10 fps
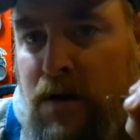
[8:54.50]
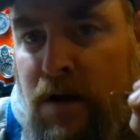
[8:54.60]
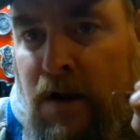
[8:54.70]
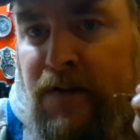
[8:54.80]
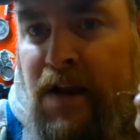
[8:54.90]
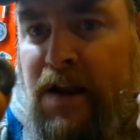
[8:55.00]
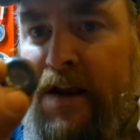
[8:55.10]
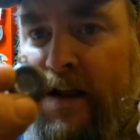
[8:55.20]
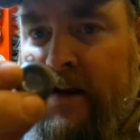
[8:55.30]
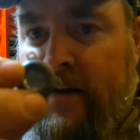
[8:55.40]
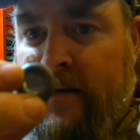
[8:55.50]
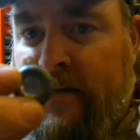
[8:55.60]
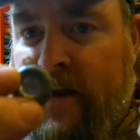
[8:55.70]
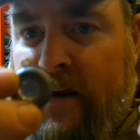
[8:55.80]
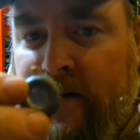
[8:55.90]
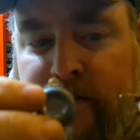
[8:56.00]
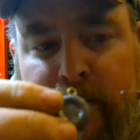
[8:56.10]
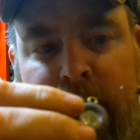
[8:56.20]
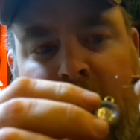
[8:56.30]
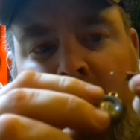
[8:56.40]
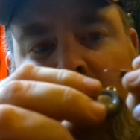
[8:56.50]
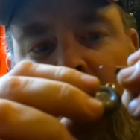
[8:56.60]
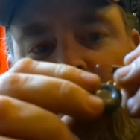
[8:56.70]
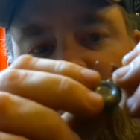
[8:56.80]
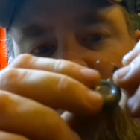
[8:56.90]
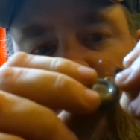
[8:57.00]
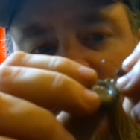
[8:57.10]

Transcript: and take any of the sinkers with the eyelets